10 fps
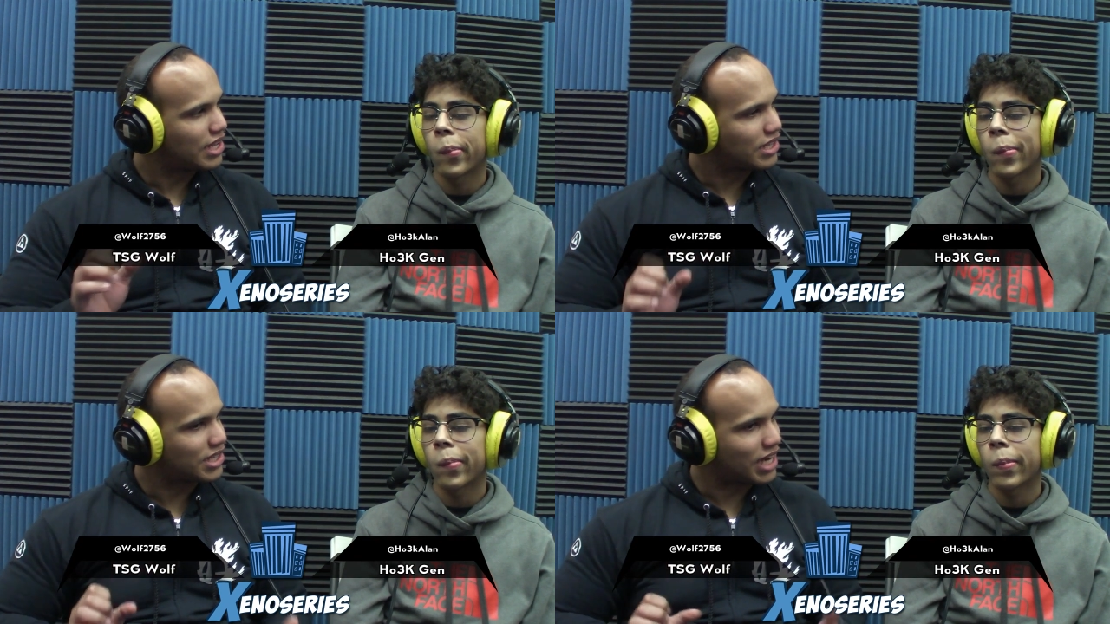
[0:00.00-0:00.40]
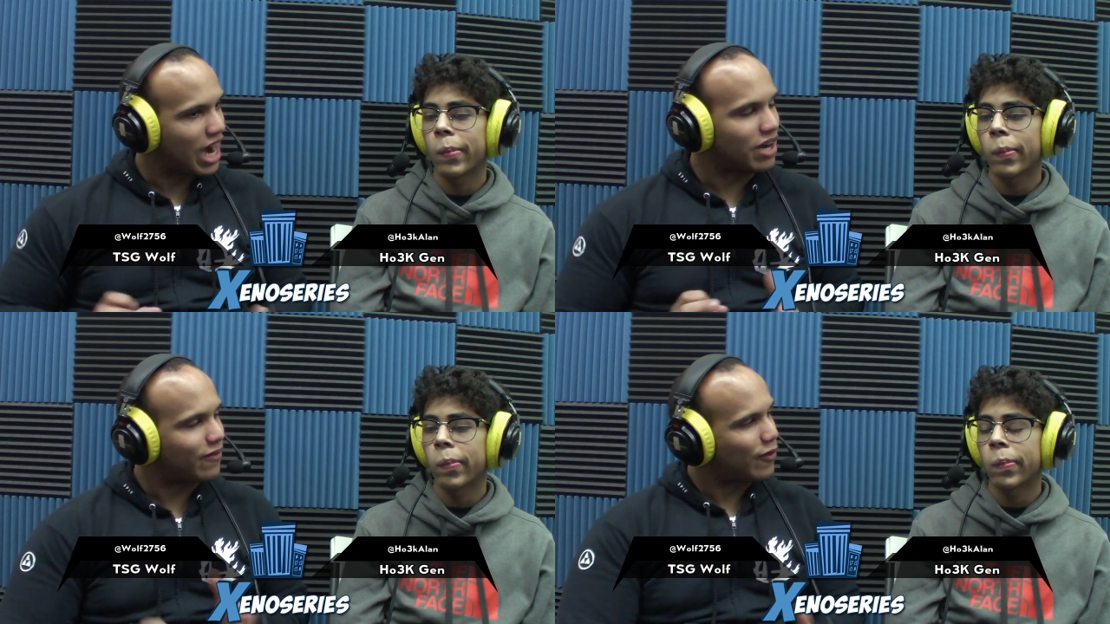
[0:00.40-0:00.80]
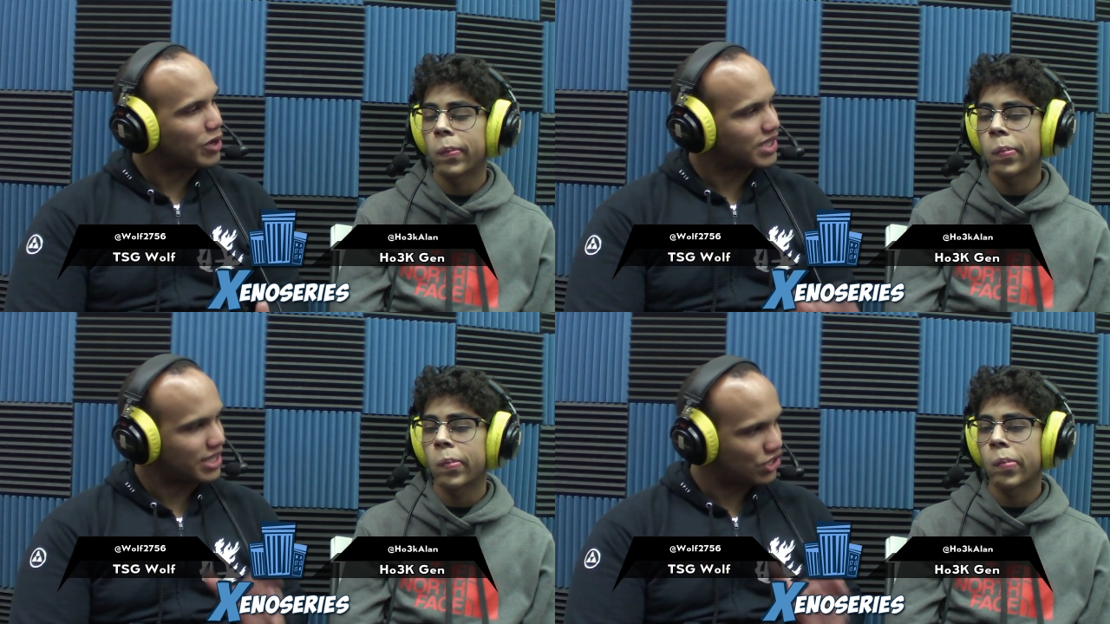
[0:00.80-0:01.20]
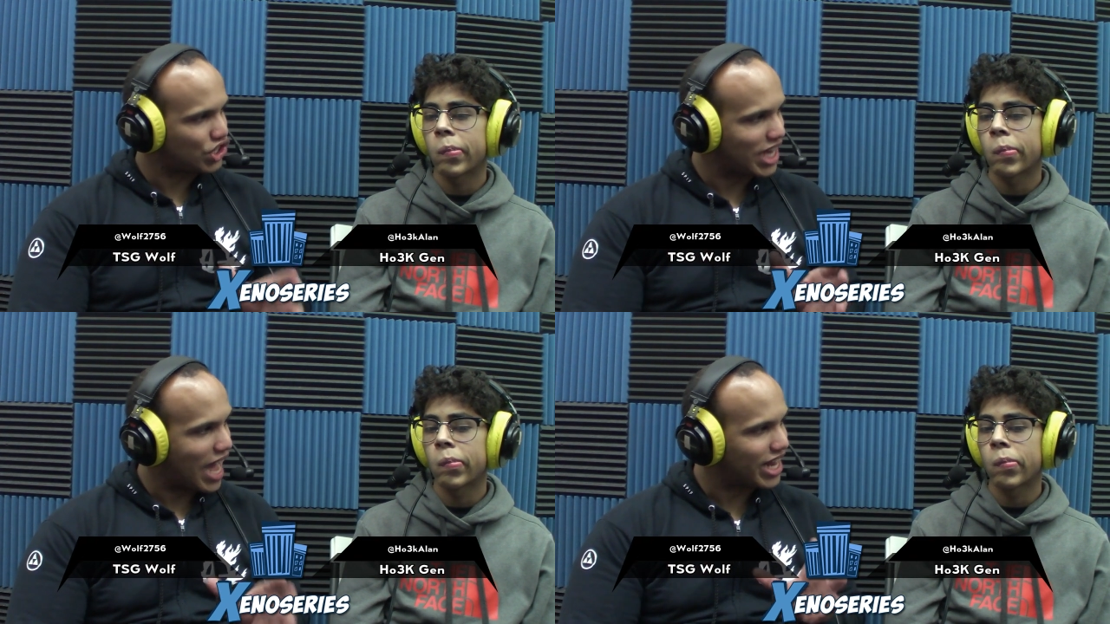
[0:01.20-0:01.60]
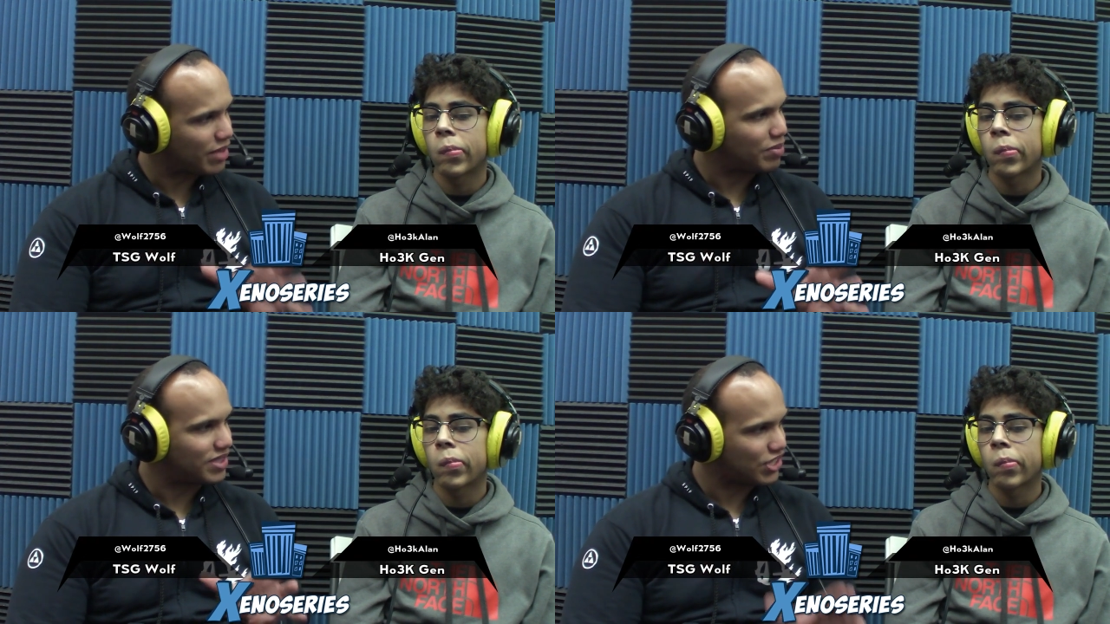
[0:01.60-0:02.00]
Speaker 1: to kind of force Sinji out of the
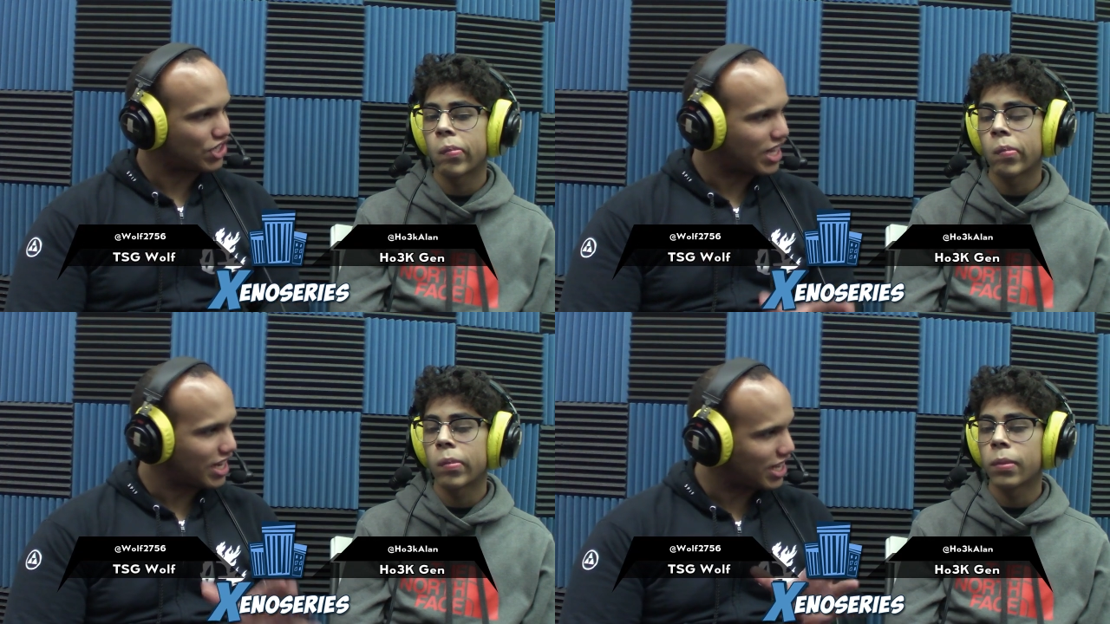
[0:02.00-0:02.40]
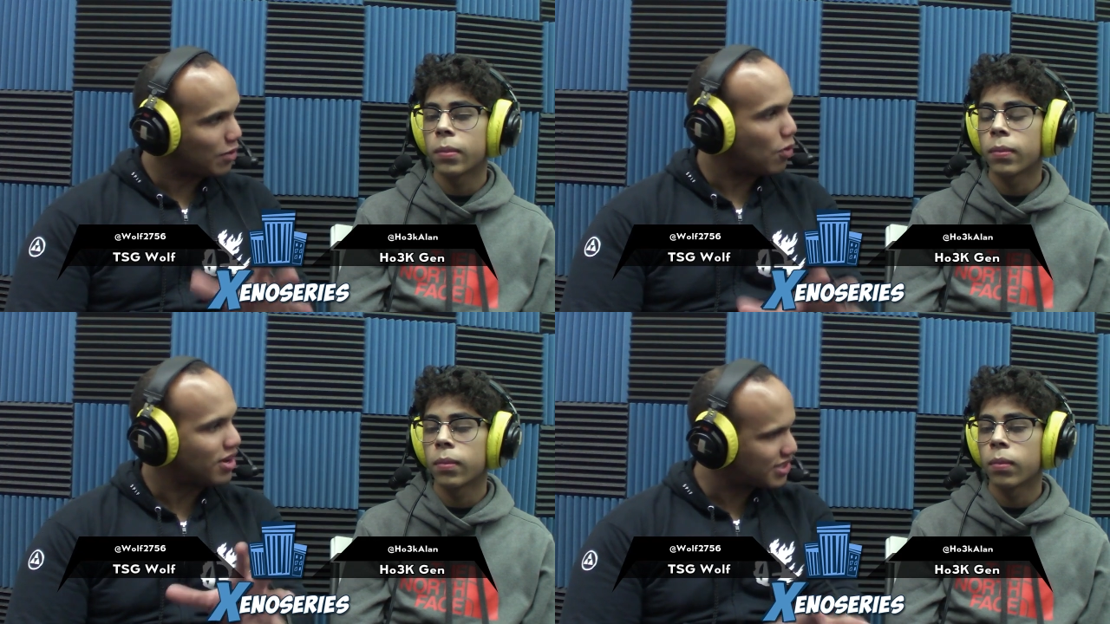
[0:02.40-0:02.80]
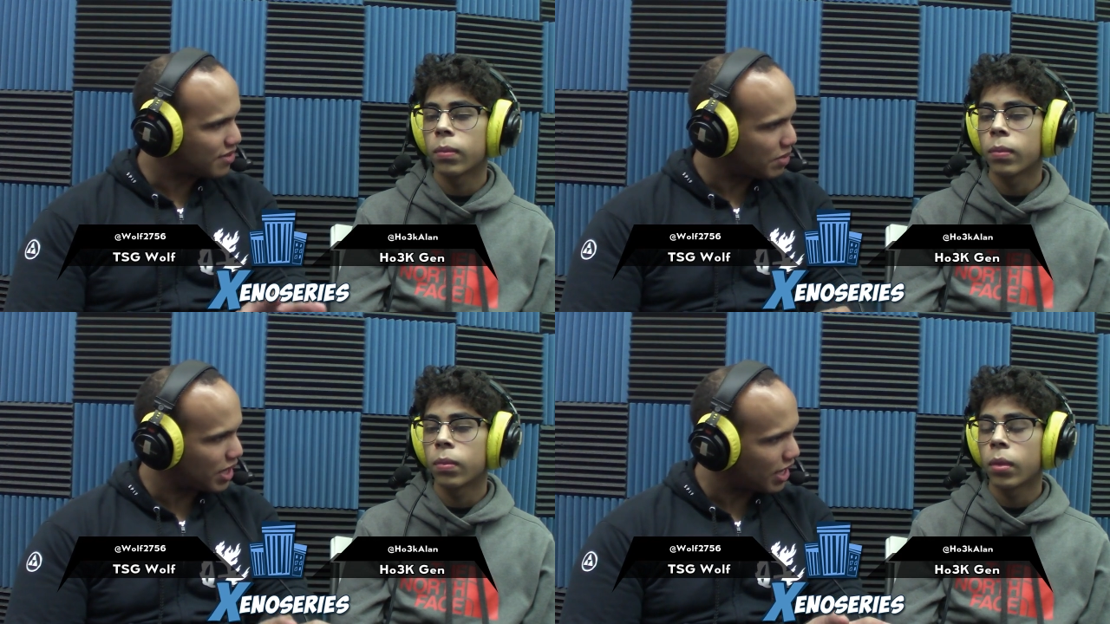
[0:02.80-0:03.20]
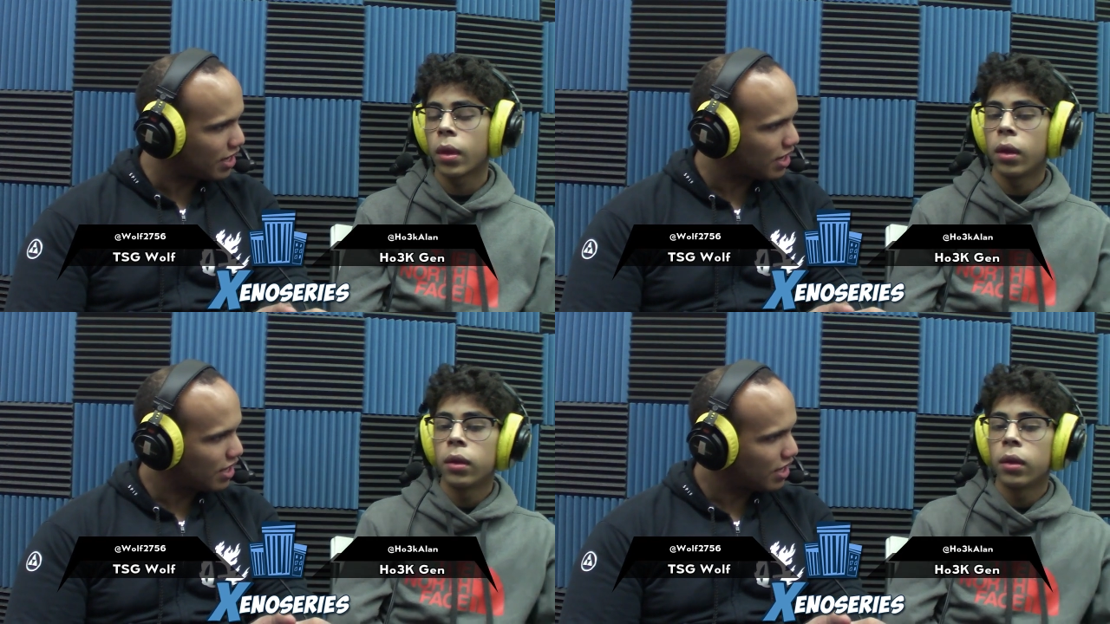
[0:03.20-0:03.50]
position that he wants to be in